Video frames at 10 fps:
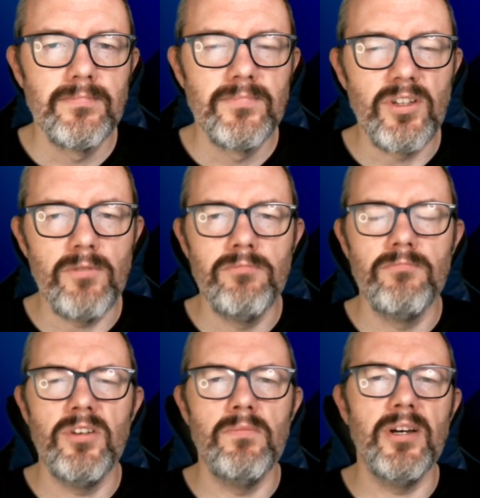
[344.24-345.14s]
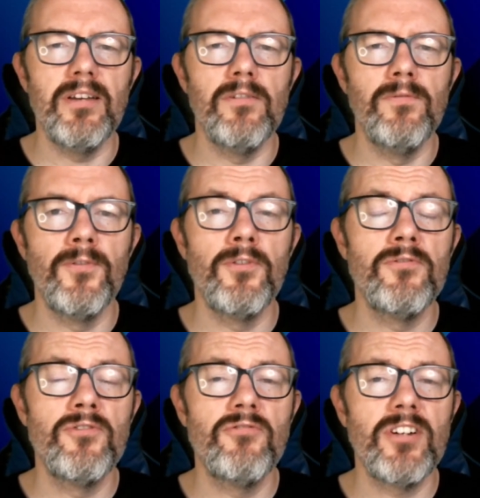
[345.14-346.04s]
So you might go for a
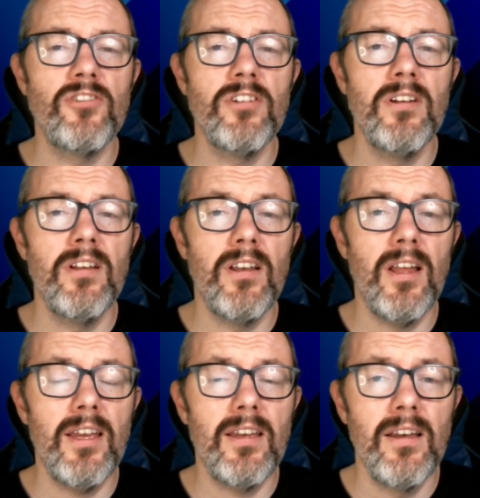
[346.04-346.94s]
restriction like